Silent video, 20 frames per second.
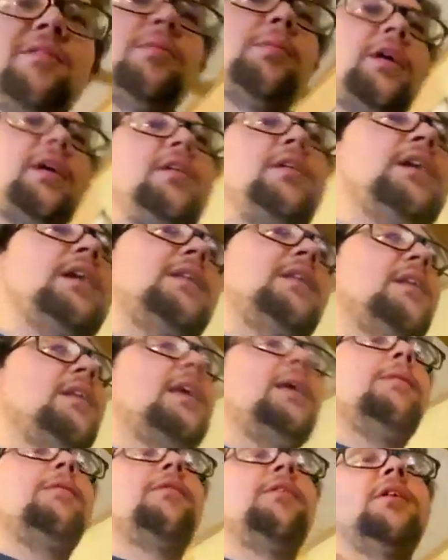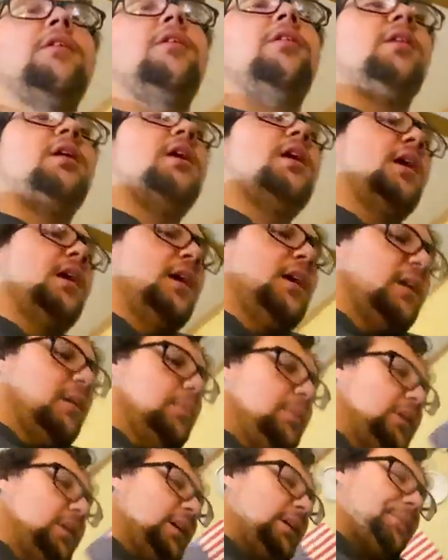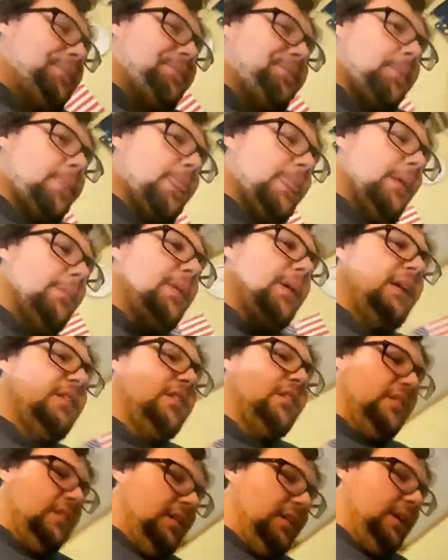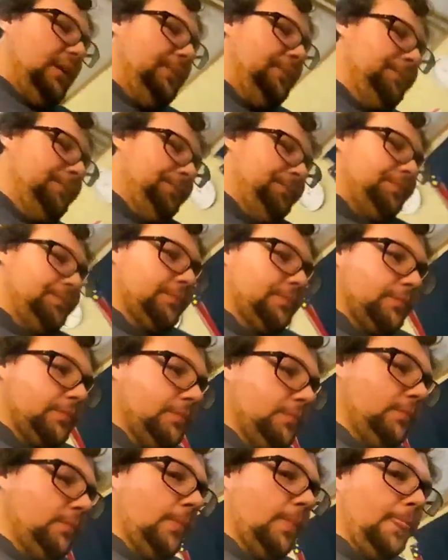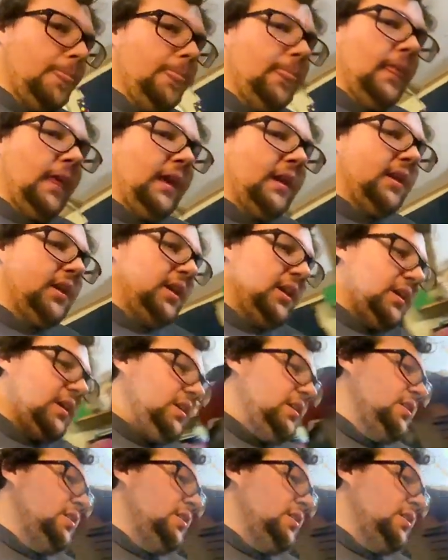remember how long. I didn't keep it very long. But, uh, basically, it, uh,